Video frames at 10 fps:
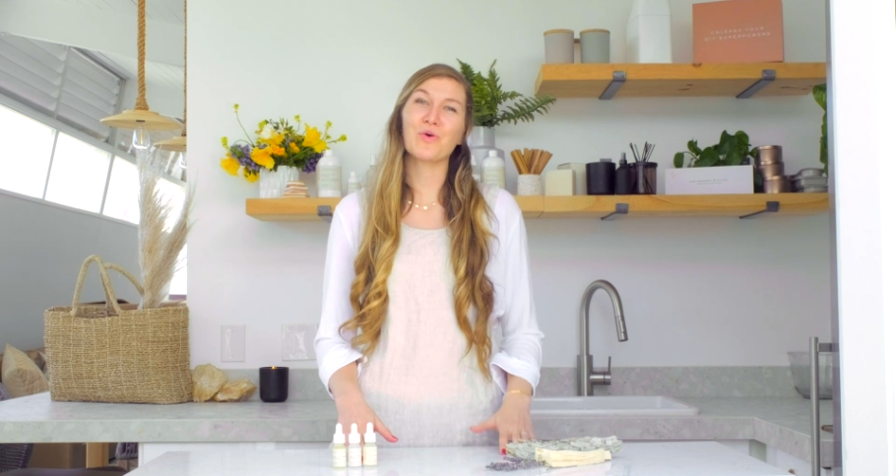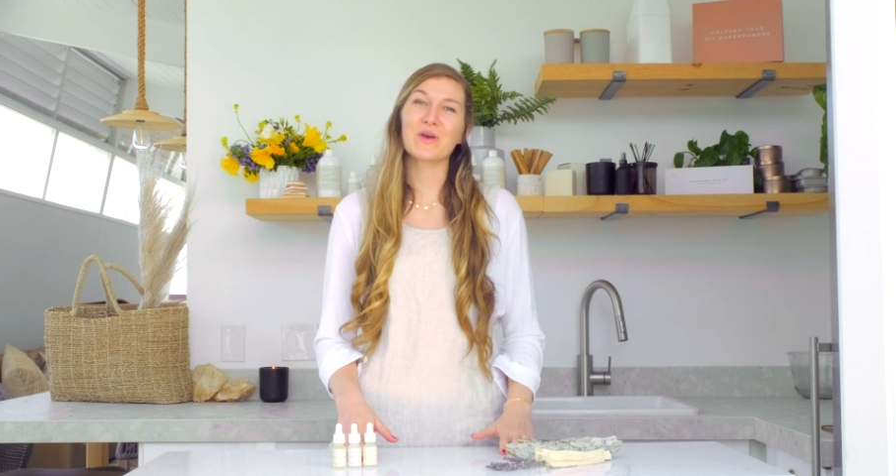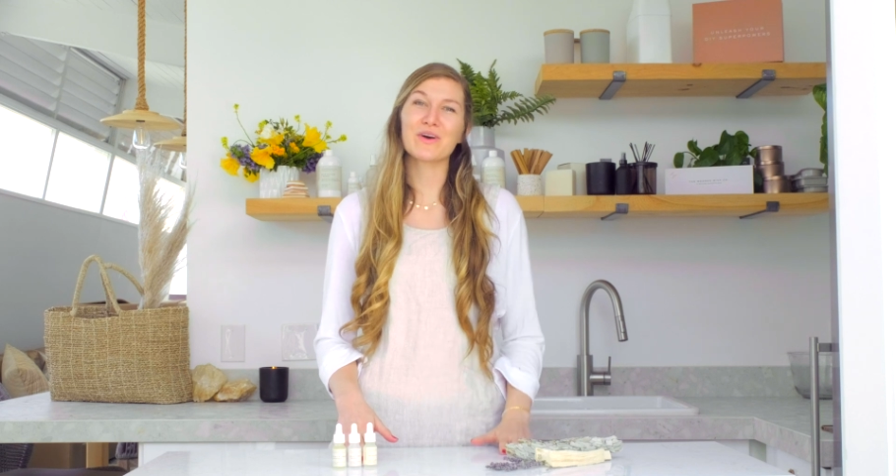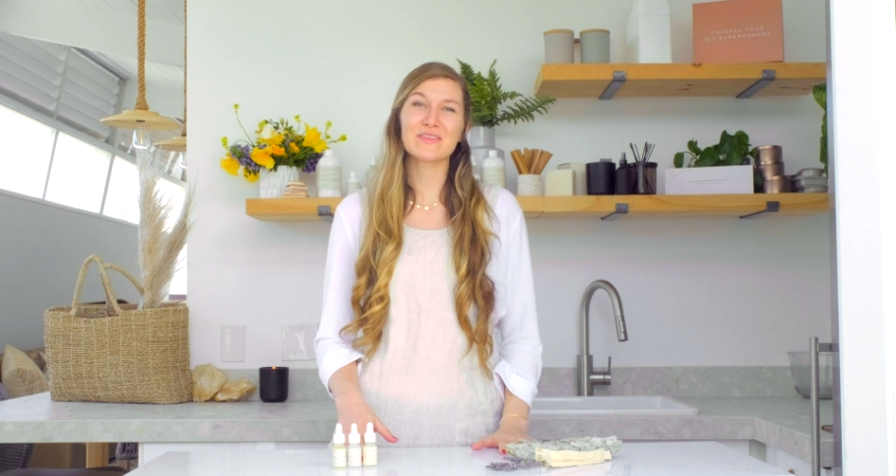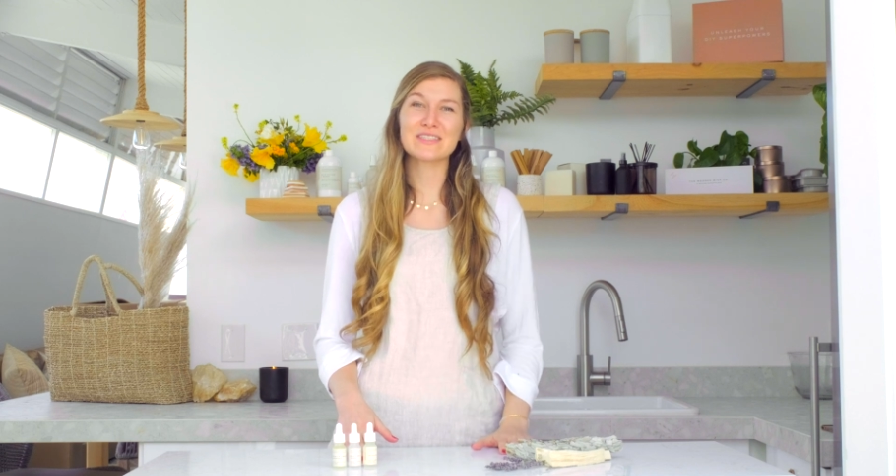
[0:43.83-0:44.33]

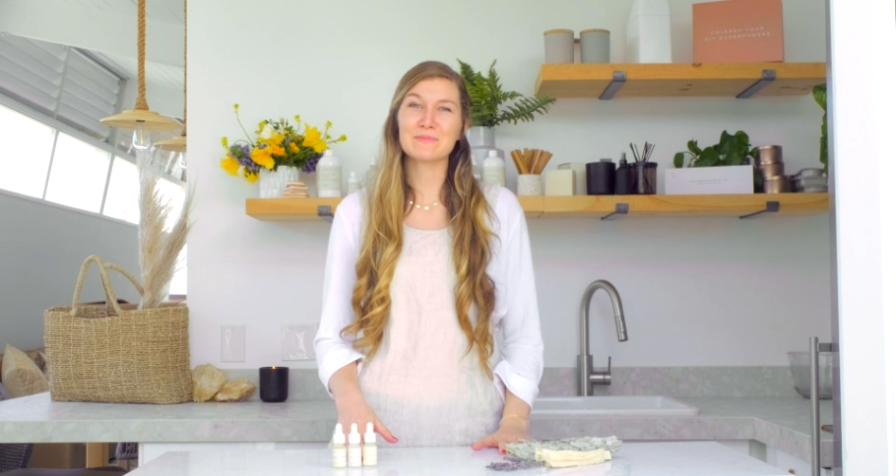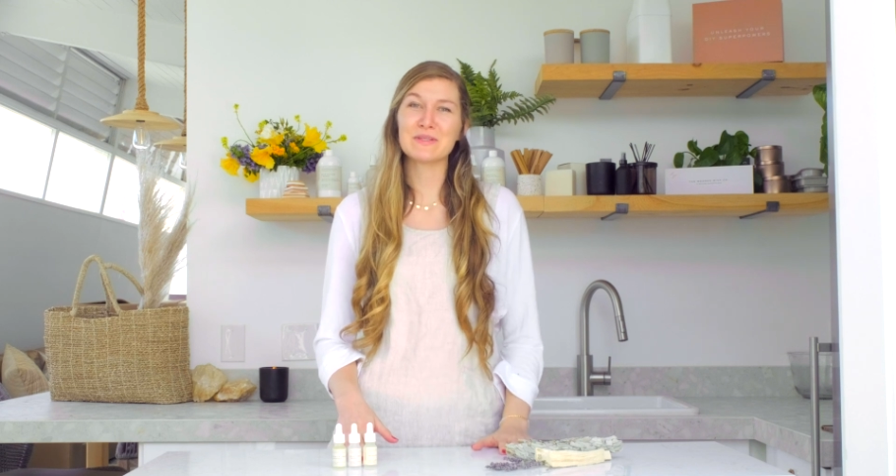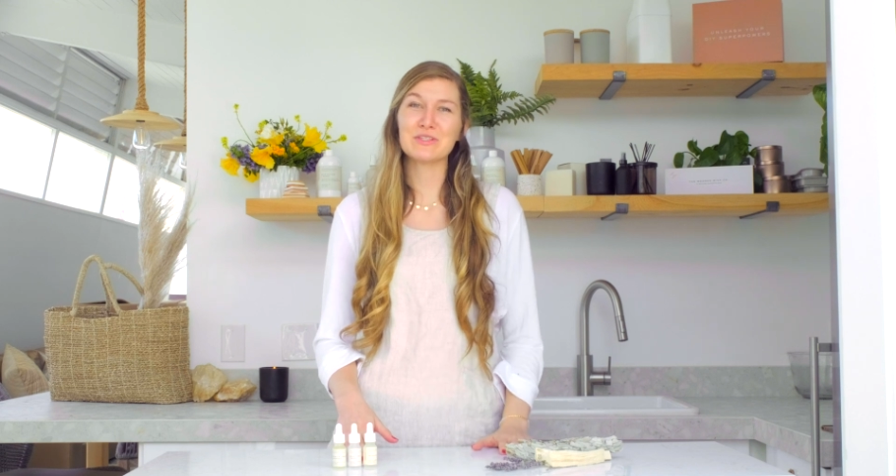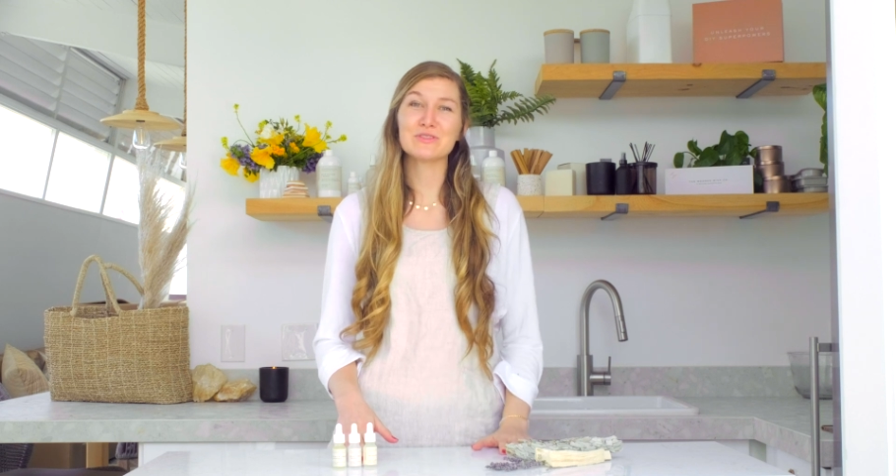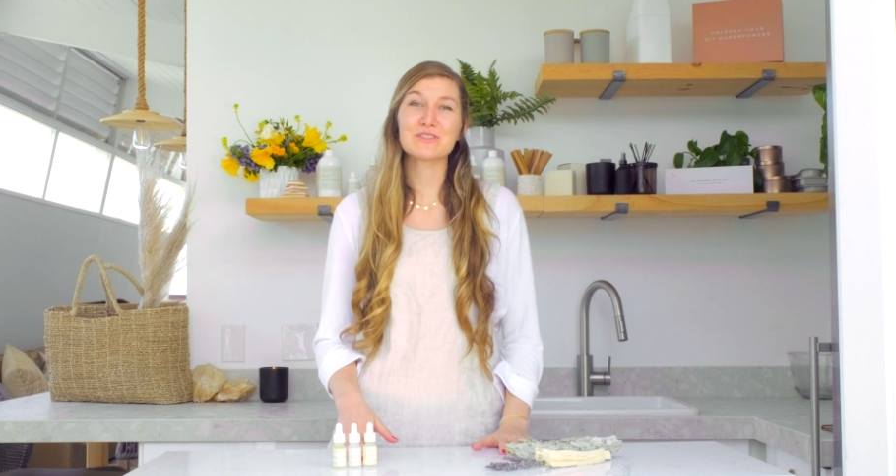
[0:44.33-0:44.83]
oil that's
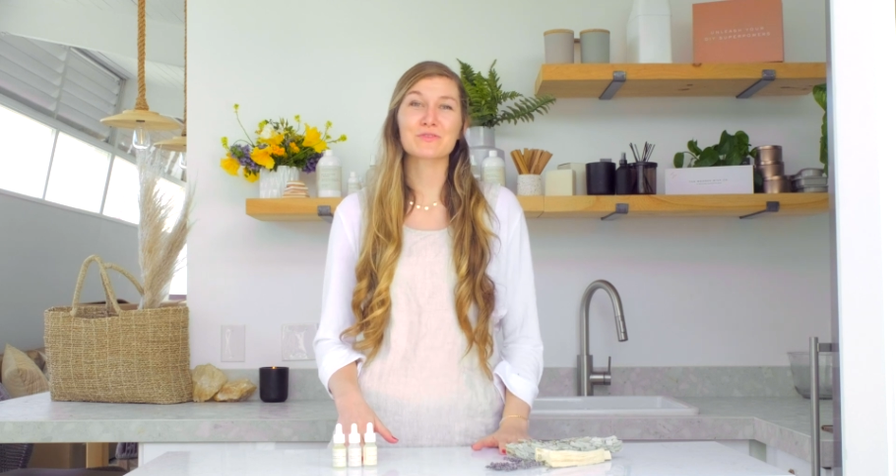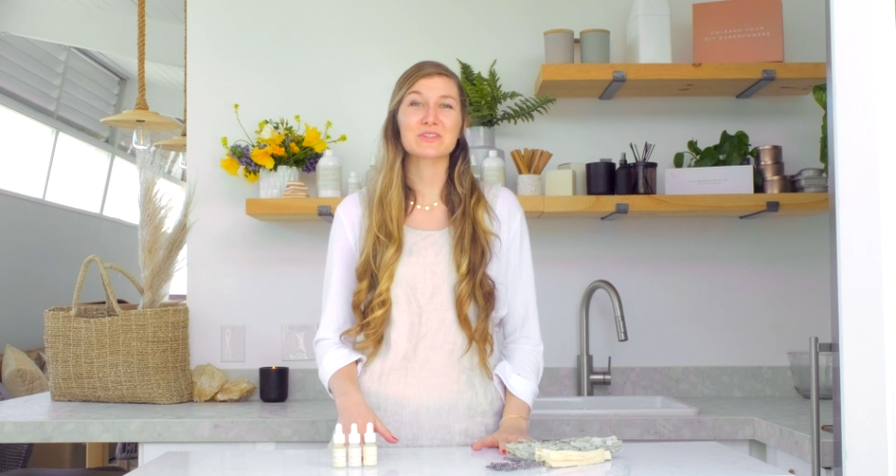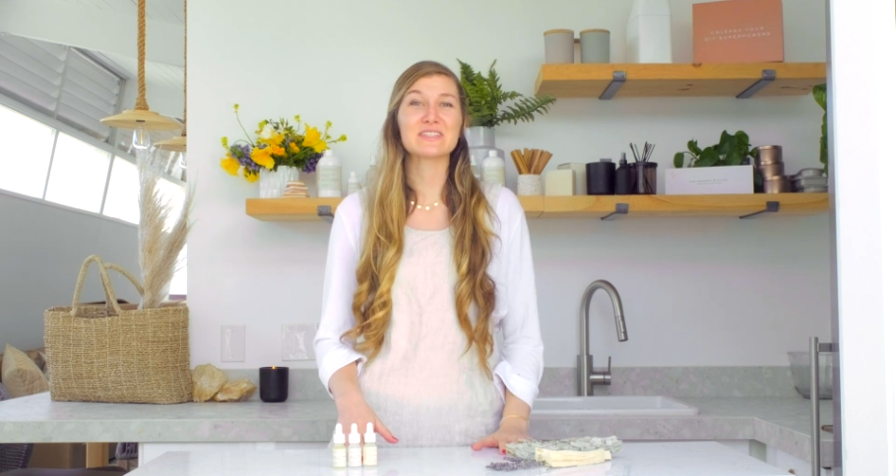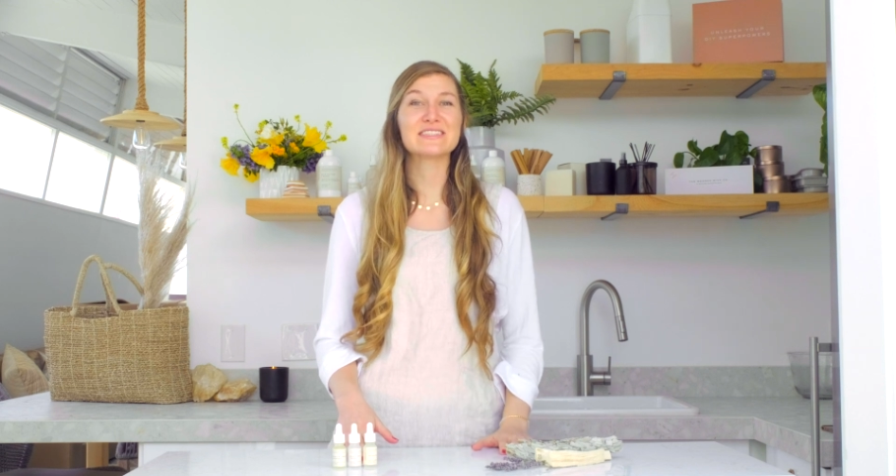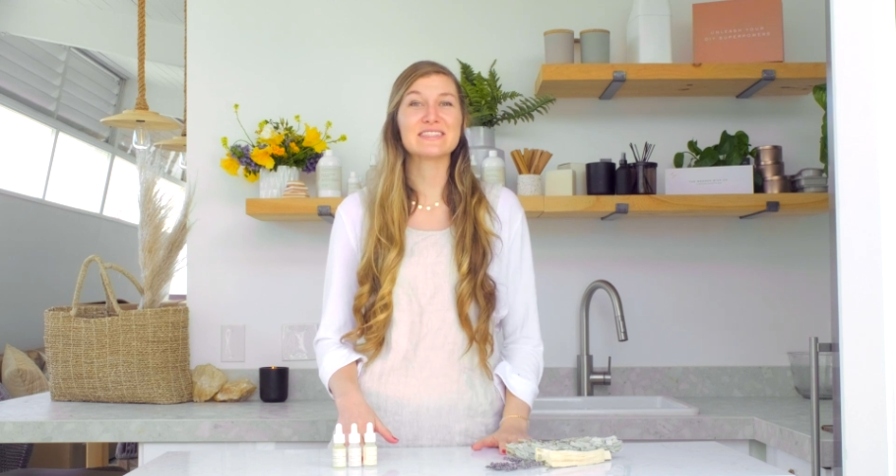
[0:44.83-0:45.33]
been used for
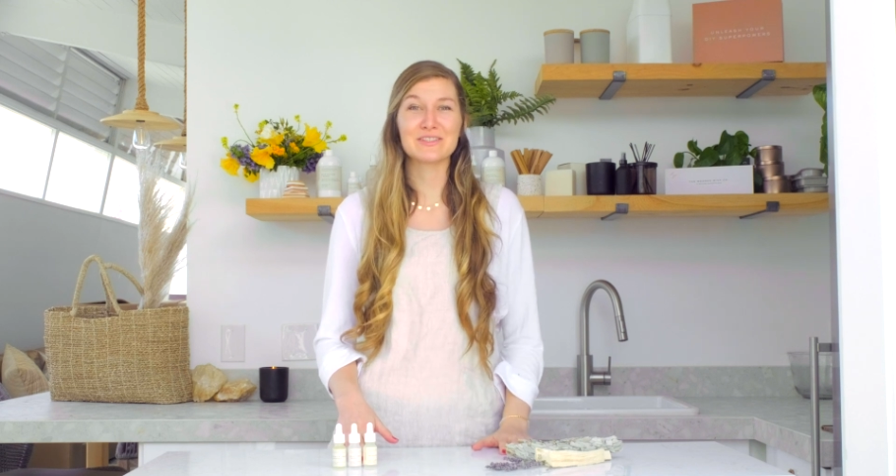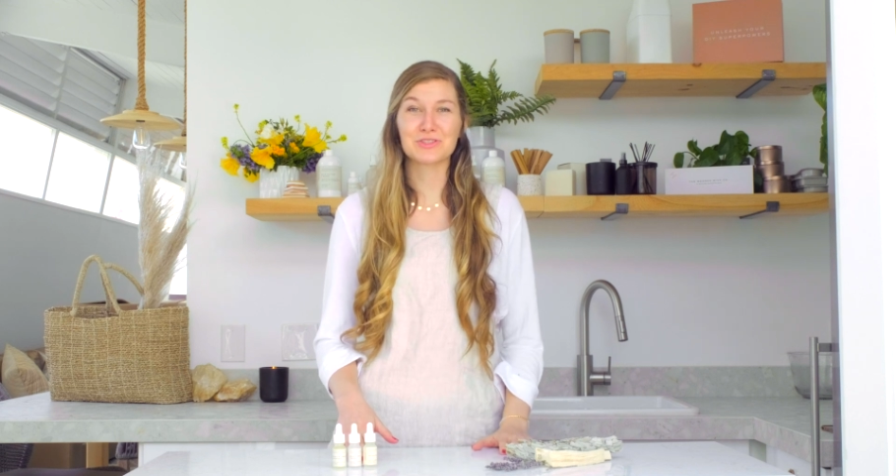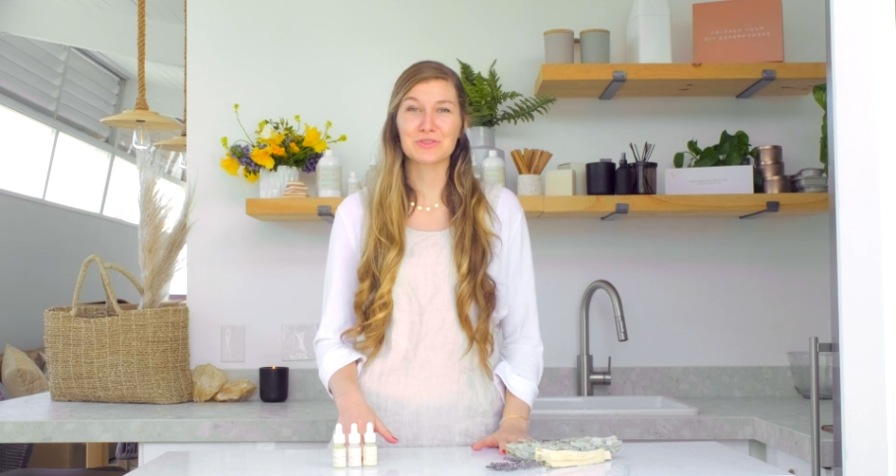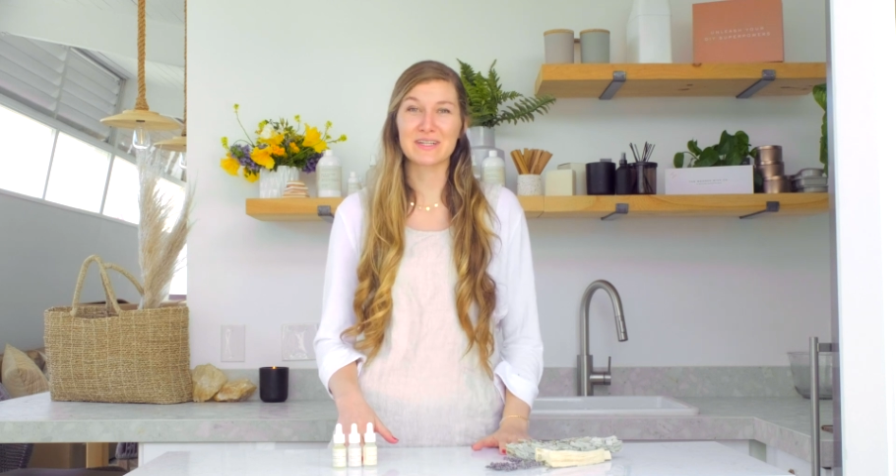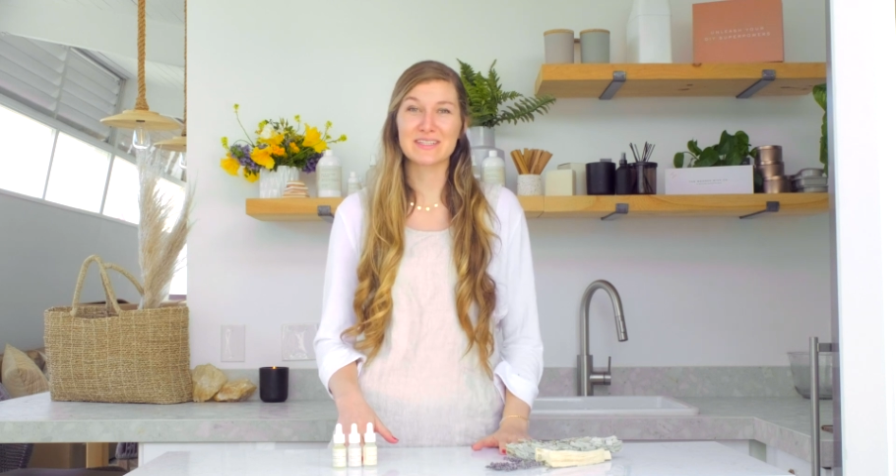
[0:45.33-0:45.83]

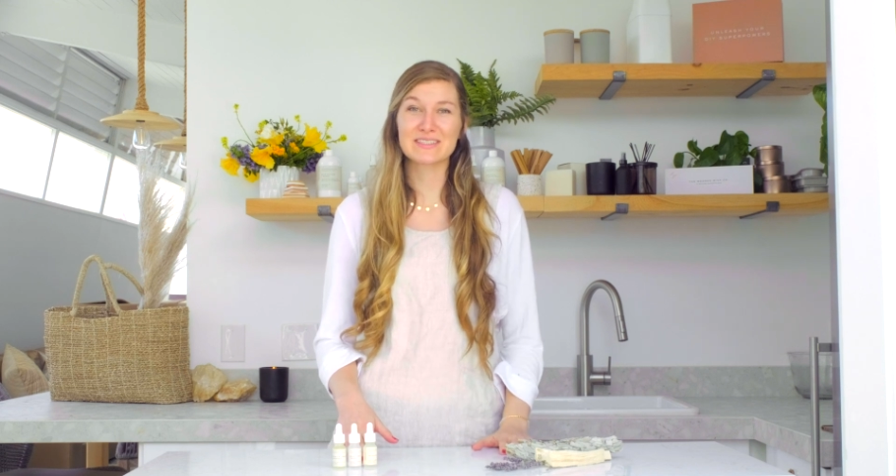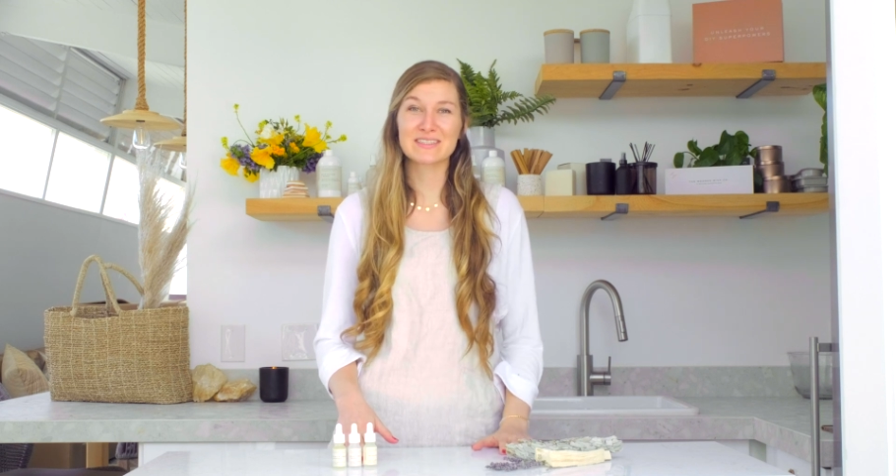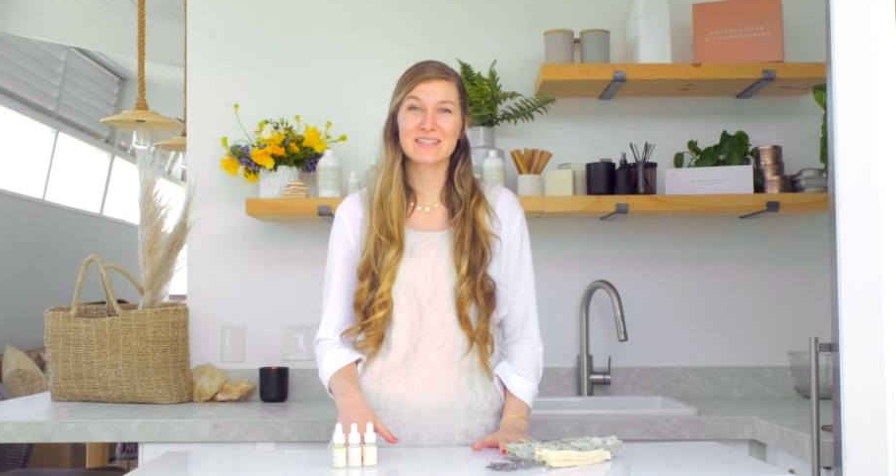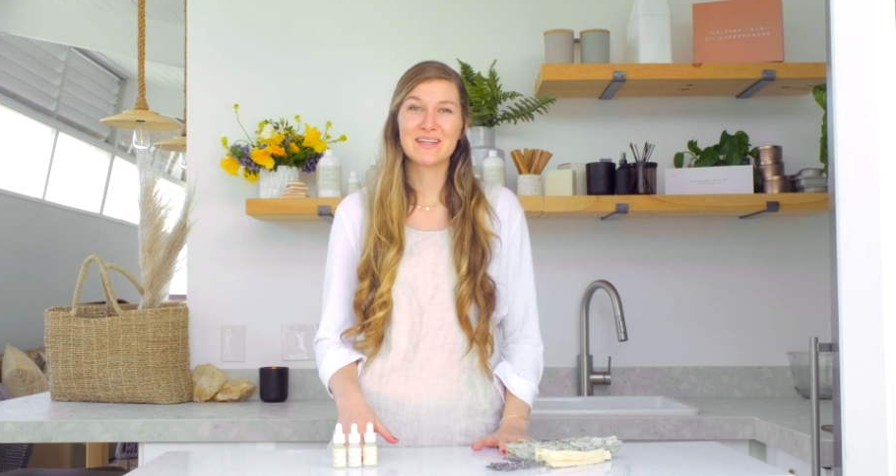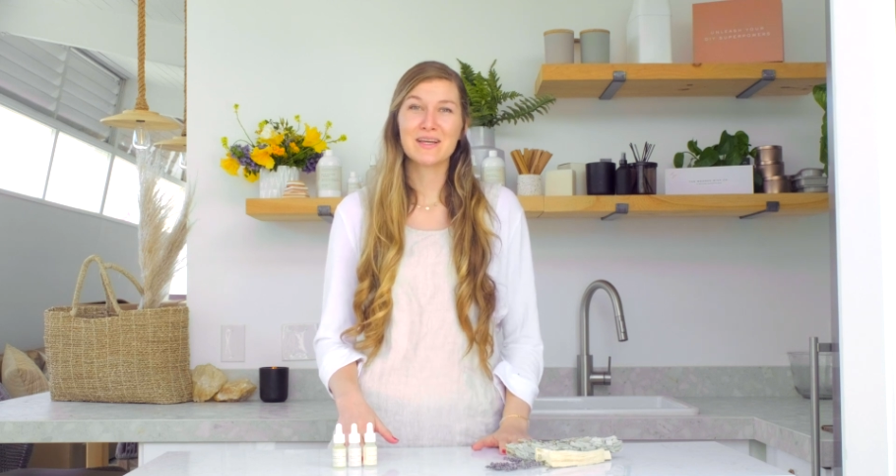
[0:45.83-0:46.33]
centuries,